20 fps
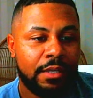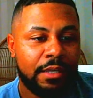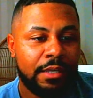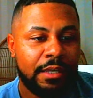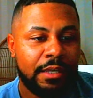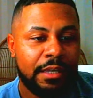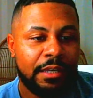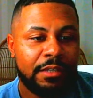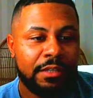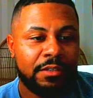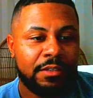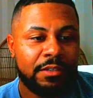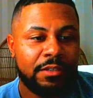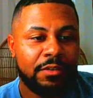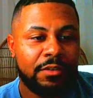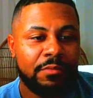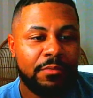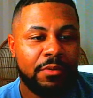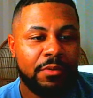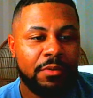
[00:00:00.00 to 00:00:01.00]
So most
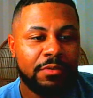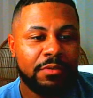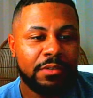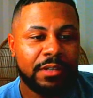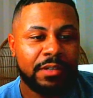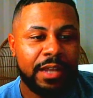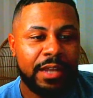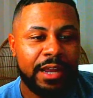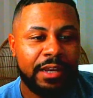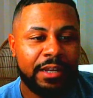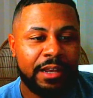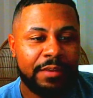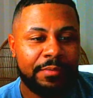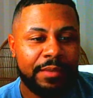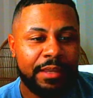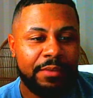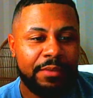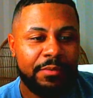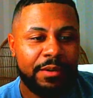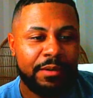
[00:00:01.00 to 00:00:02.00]
likely, I'm thinking we
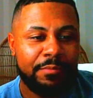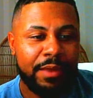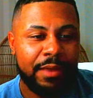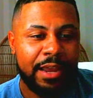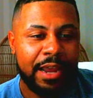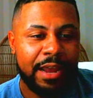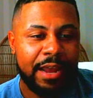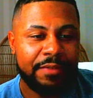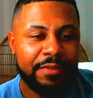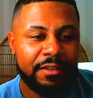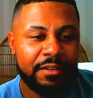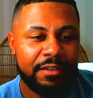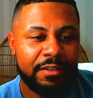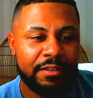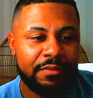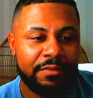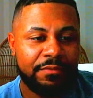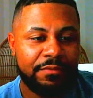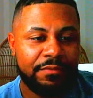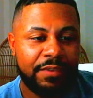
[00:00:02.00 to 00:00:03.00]
might have to
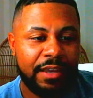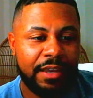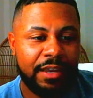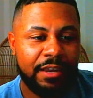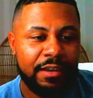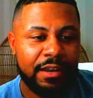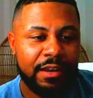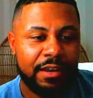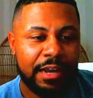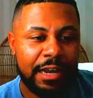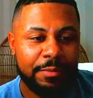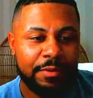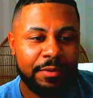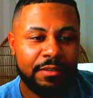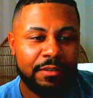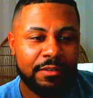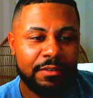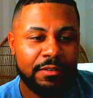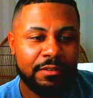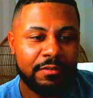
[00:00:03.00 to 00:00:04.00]
fade
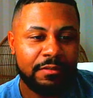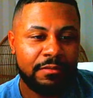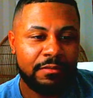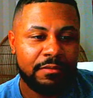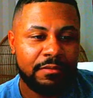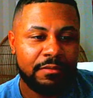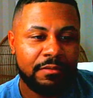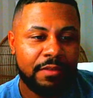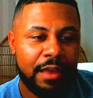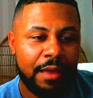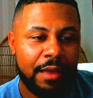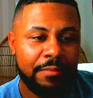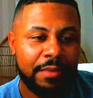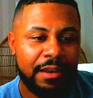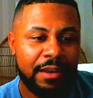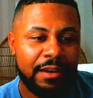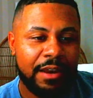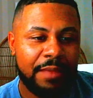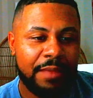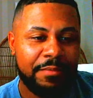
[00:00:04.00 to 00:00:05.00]
Hopkins. I'm not
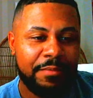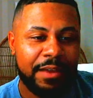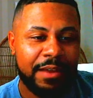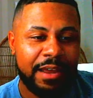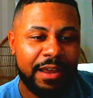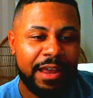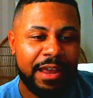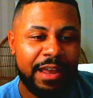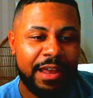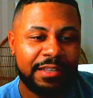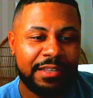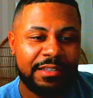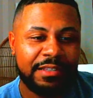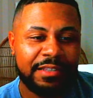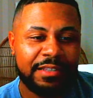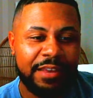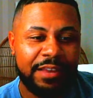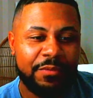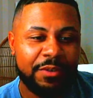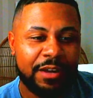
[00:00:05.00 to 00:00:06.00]
as safe
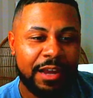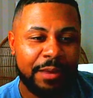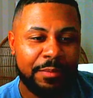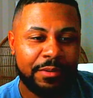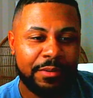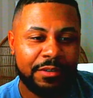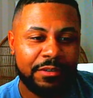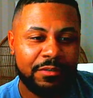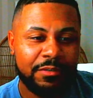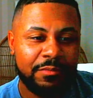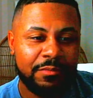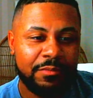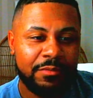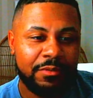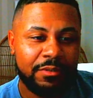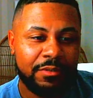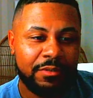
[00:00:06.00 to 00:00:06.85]
on Hopkins no more.